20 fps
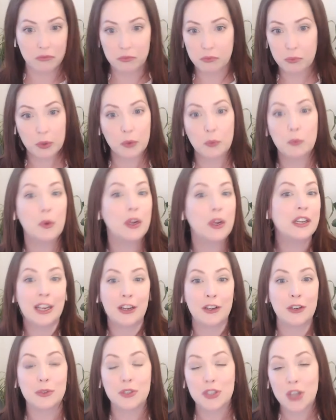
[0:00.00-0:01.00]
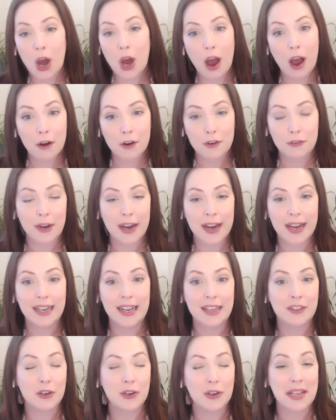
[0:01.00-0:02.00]
when can you talk, right?
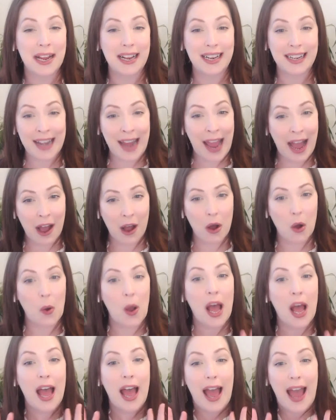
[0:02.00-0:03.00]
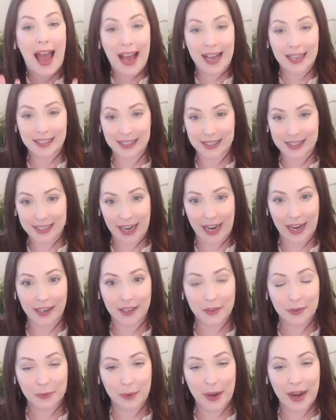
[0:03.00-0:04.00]
And they're like, now,
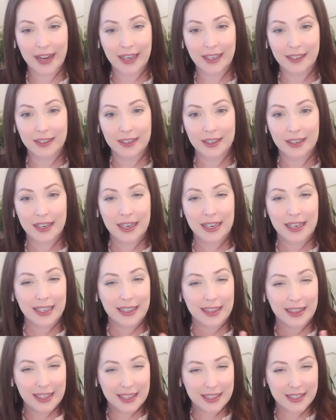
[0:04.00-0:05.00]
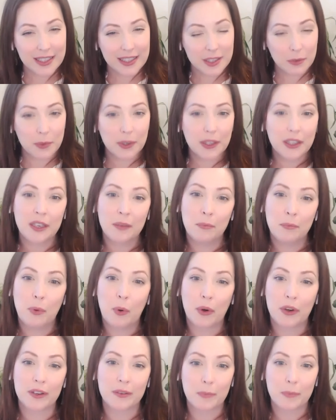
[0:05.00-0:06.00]
hesitate, right? This is a really
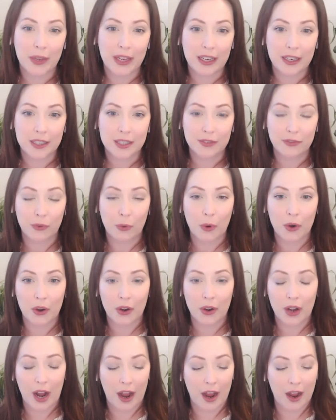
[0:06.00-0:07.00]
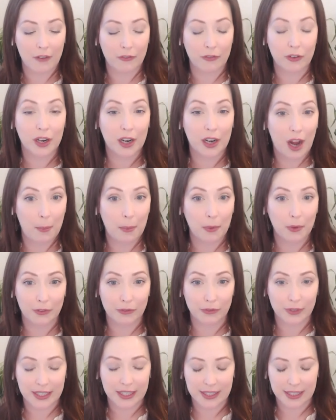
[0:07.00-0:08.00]
important piece for a couple
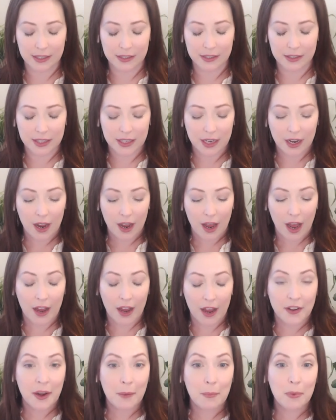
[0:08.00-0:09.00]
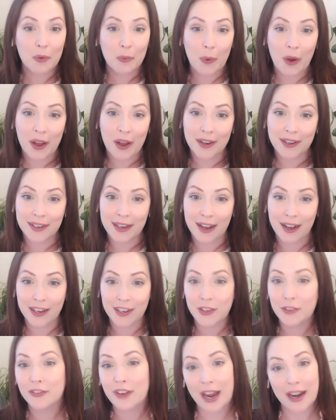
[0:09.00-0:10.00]
of reasons. Number one,
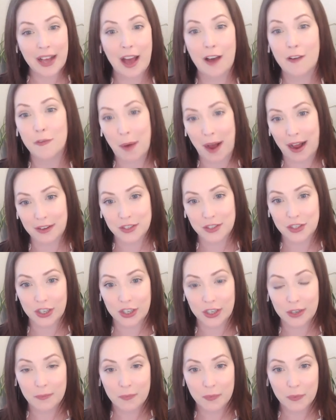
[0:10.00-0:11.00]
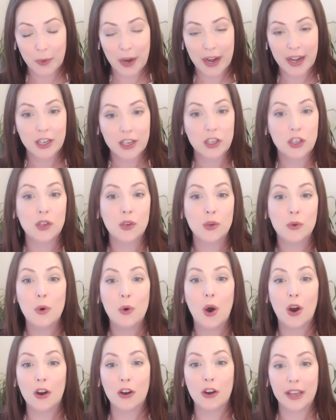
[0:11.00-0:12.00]
you've got to have posture, right? You
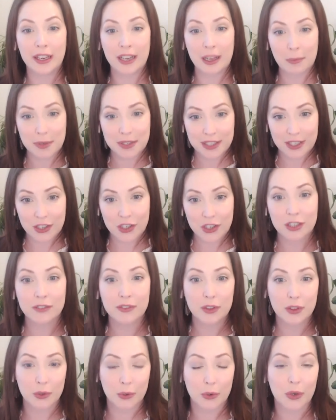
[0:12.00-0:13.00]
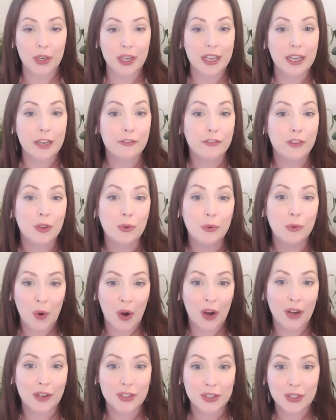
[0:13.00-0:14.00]
are in a position of authority if you
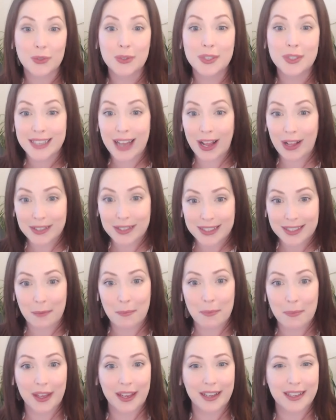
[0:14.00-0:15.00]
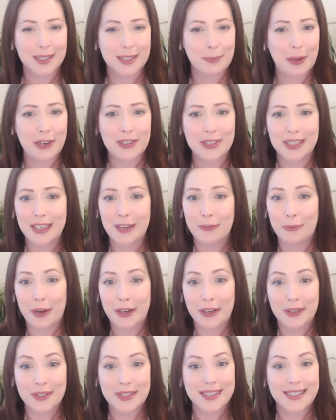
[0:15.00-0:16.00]
want to sell something, especially if
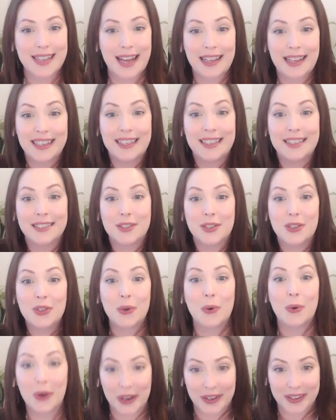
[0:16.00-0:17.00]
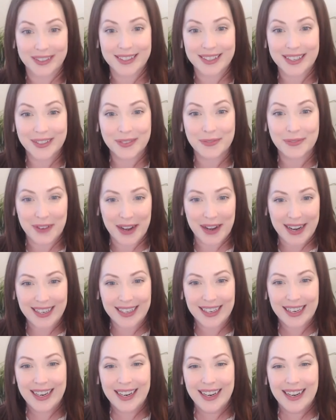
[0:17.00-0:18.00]
what you're selling is yours,
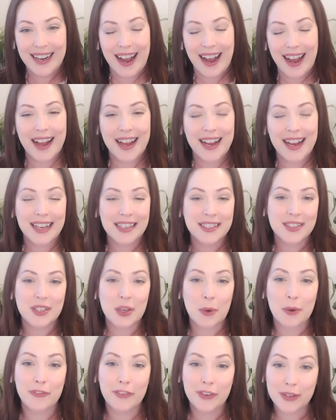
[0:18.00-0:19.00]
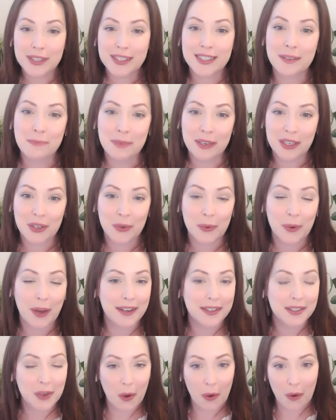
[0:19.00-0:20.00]
right? And so if you're somebody who
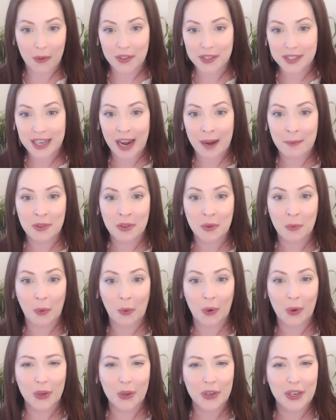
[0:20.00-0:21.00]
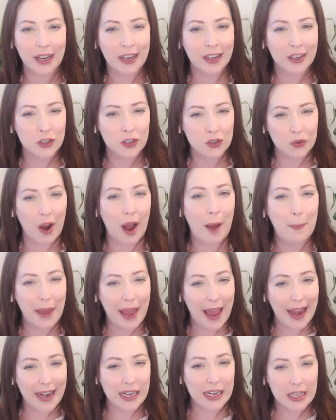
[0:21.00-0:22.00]
has all the time in the world and can drop
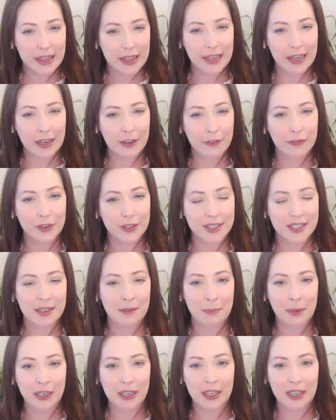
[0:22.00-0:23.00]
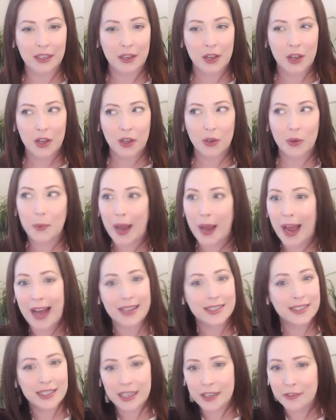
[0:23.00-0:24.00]
anything for somebody who
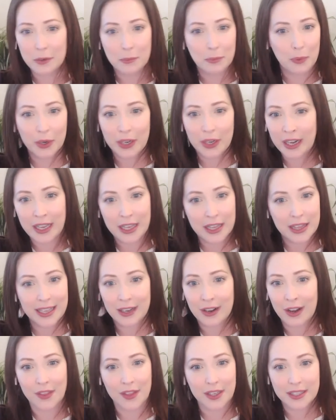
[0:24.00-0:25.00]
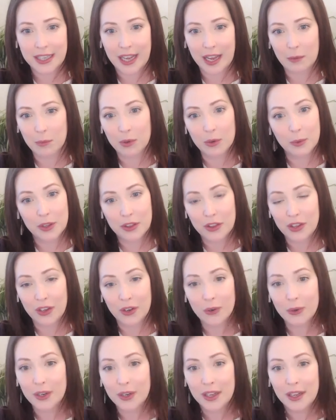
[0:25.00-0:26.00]
hasn't even put anything on the table with
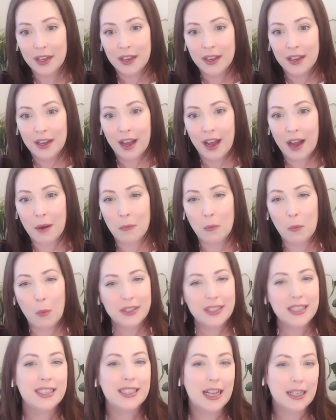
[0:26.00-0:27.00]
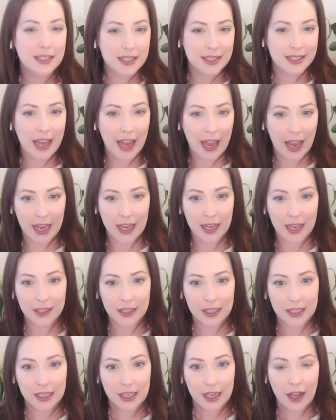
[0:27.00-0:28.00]
you, what does that
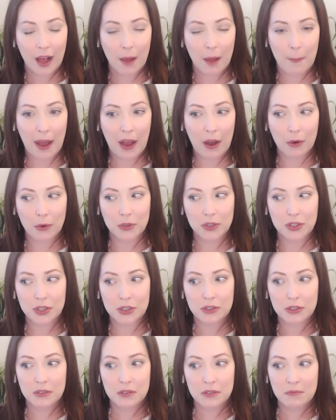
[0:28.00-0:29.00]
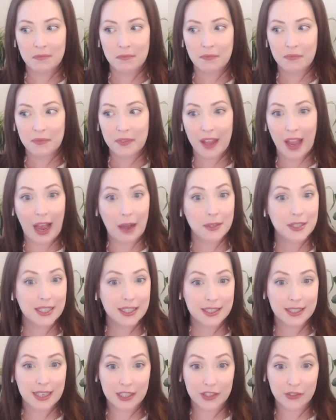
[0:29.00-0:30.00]
say about how
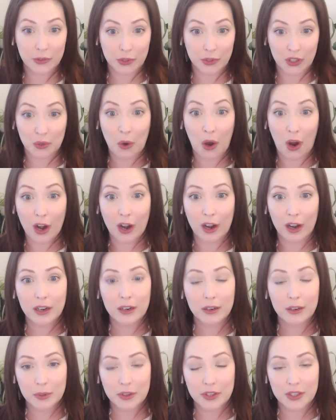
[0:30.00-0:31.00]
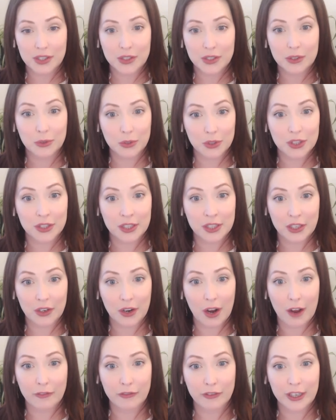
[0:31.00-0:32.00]
successful you are with the solution that
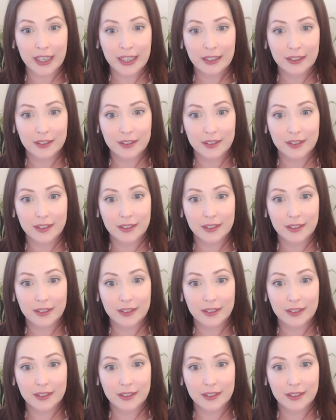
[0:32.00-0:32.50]
you're offering?